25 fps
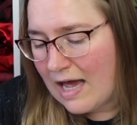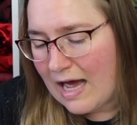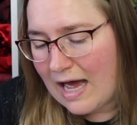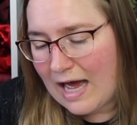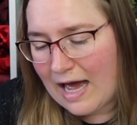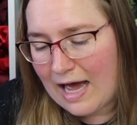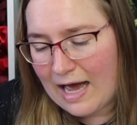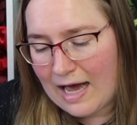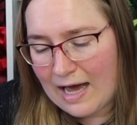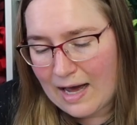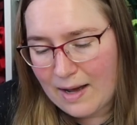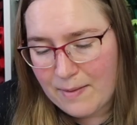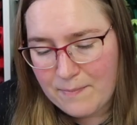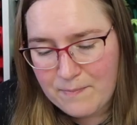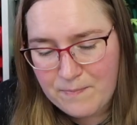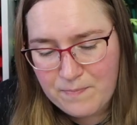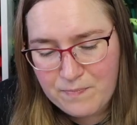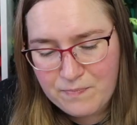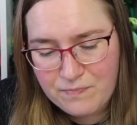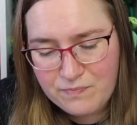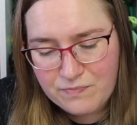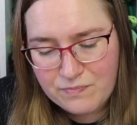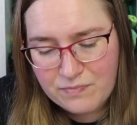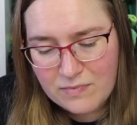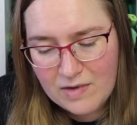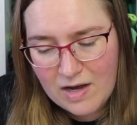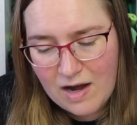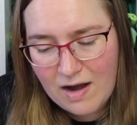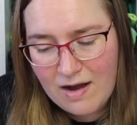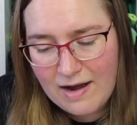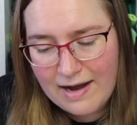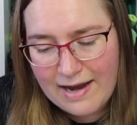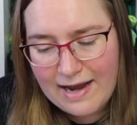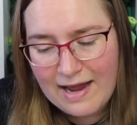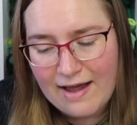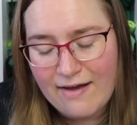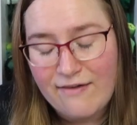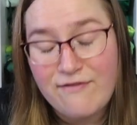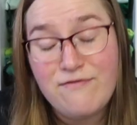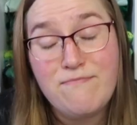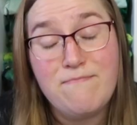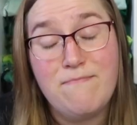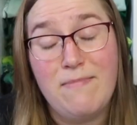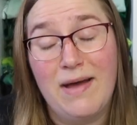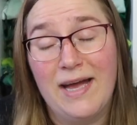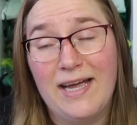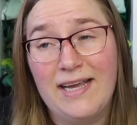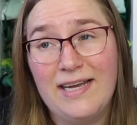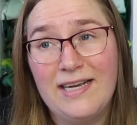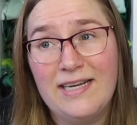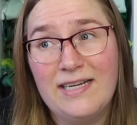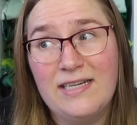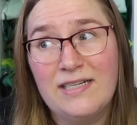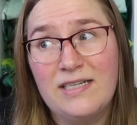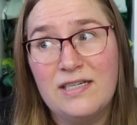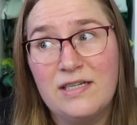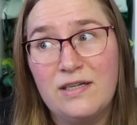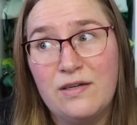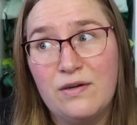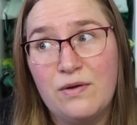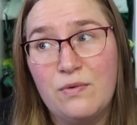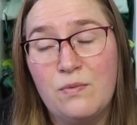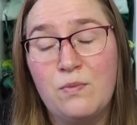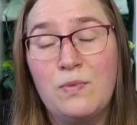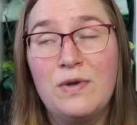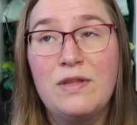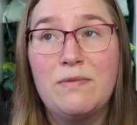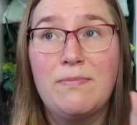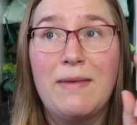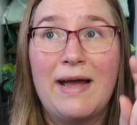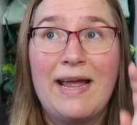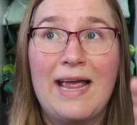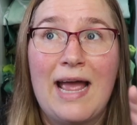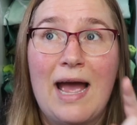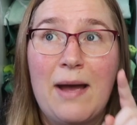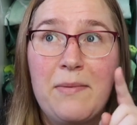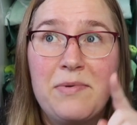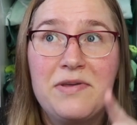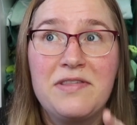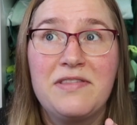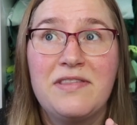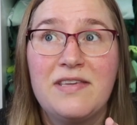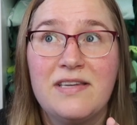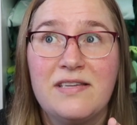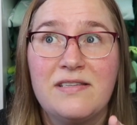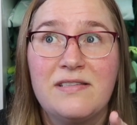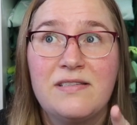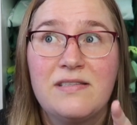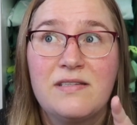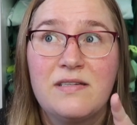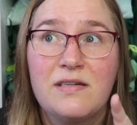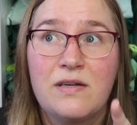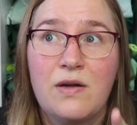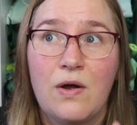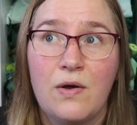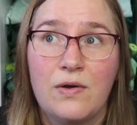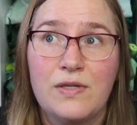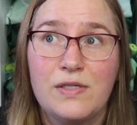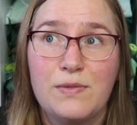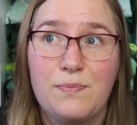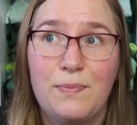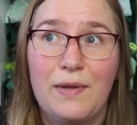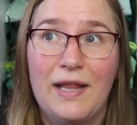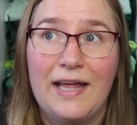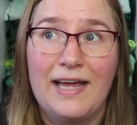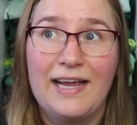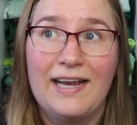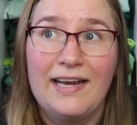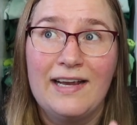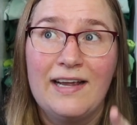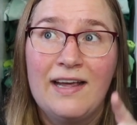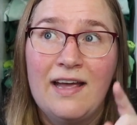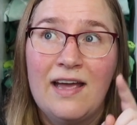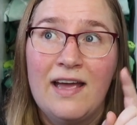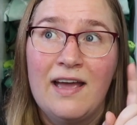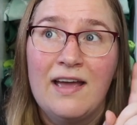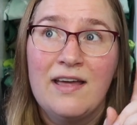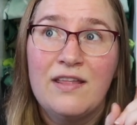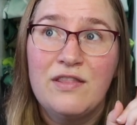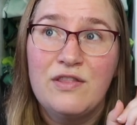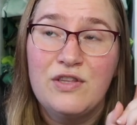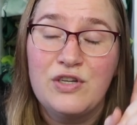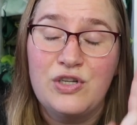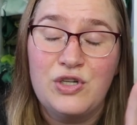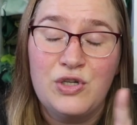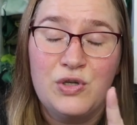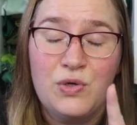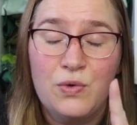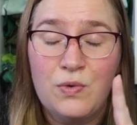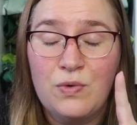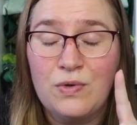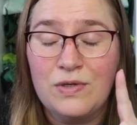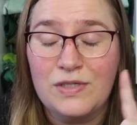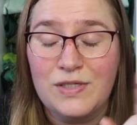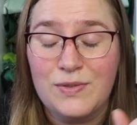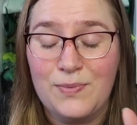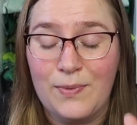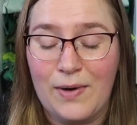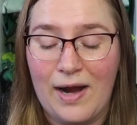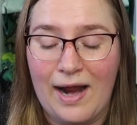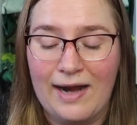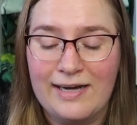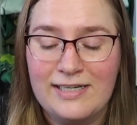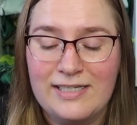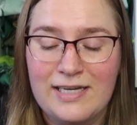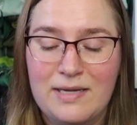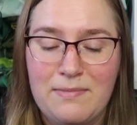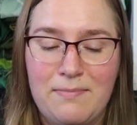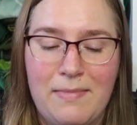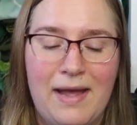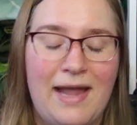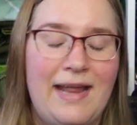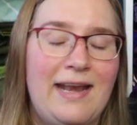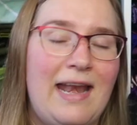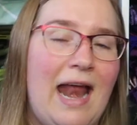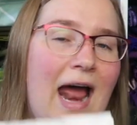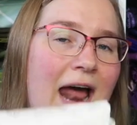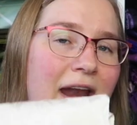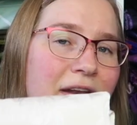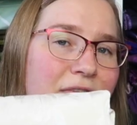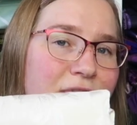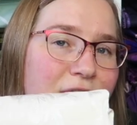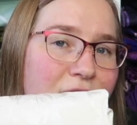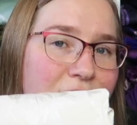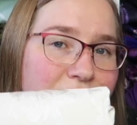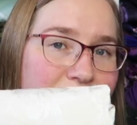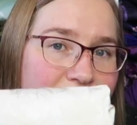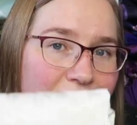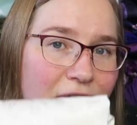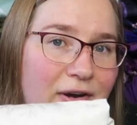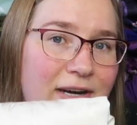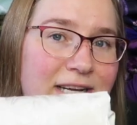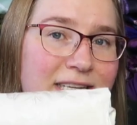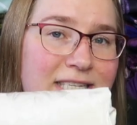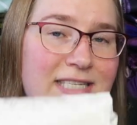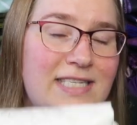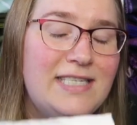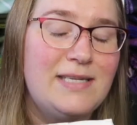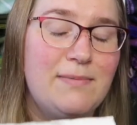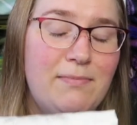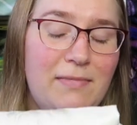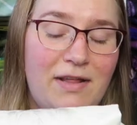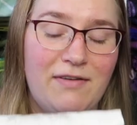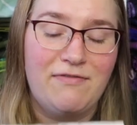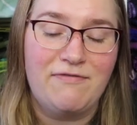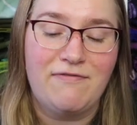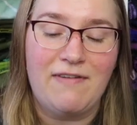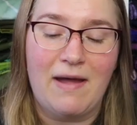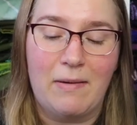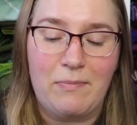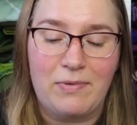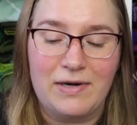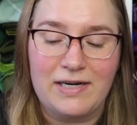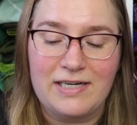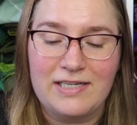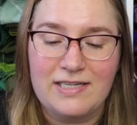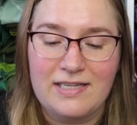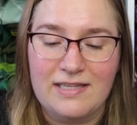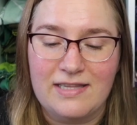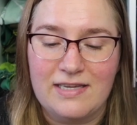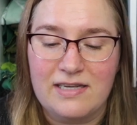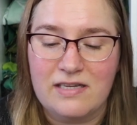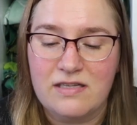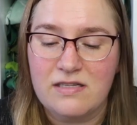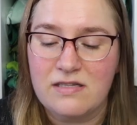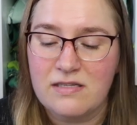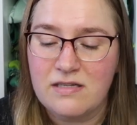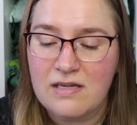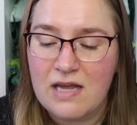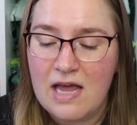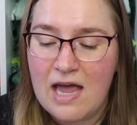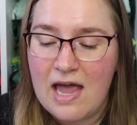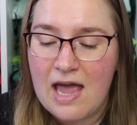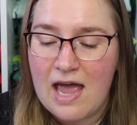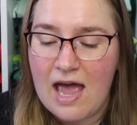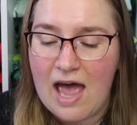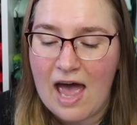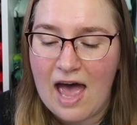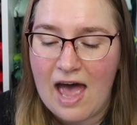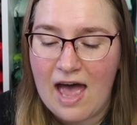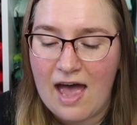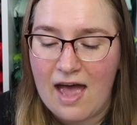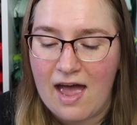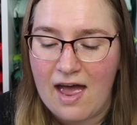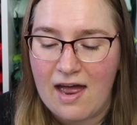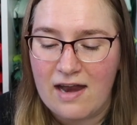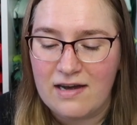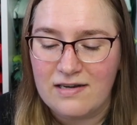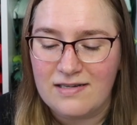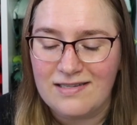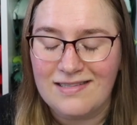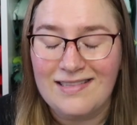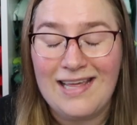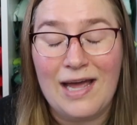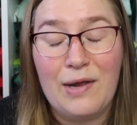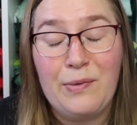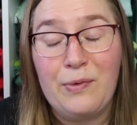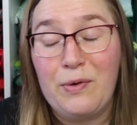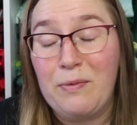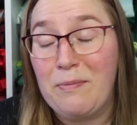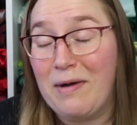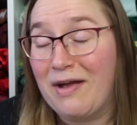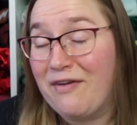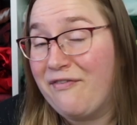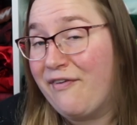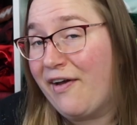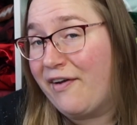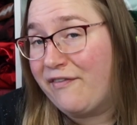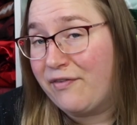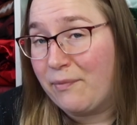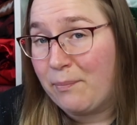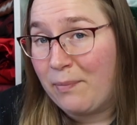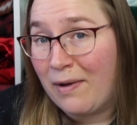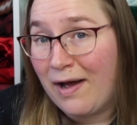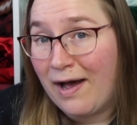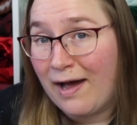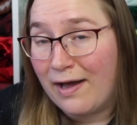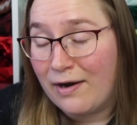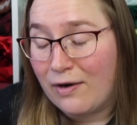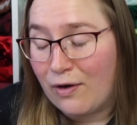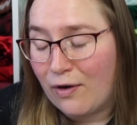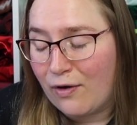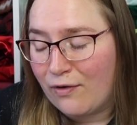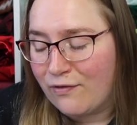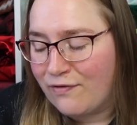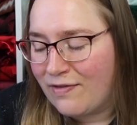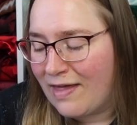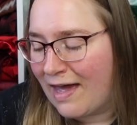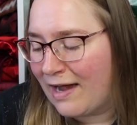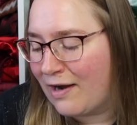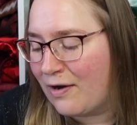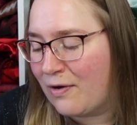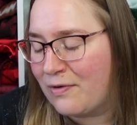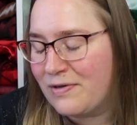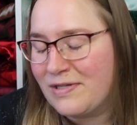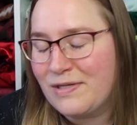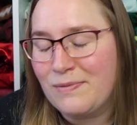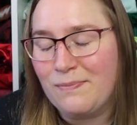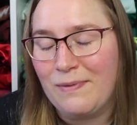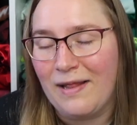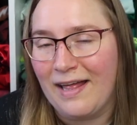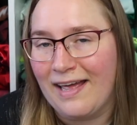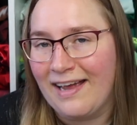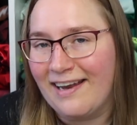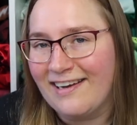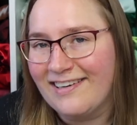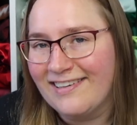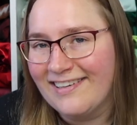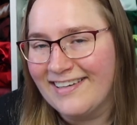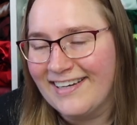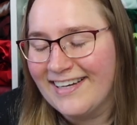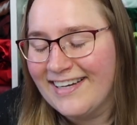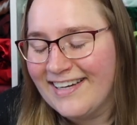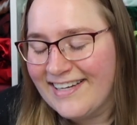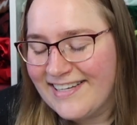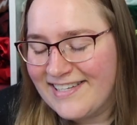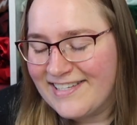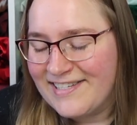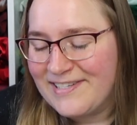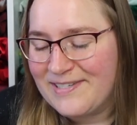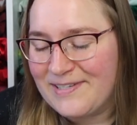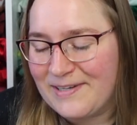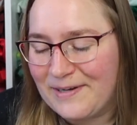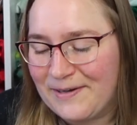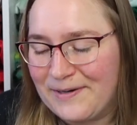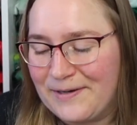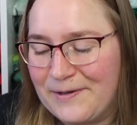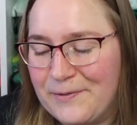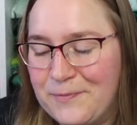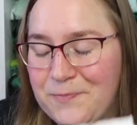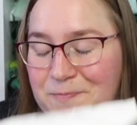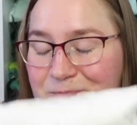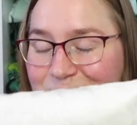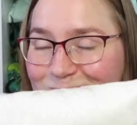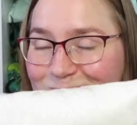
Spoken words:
I have made, with my amethyst cosplay, the shorts were actually made out of a very similar fabric to this, and they were my favorite part of that cosplay, so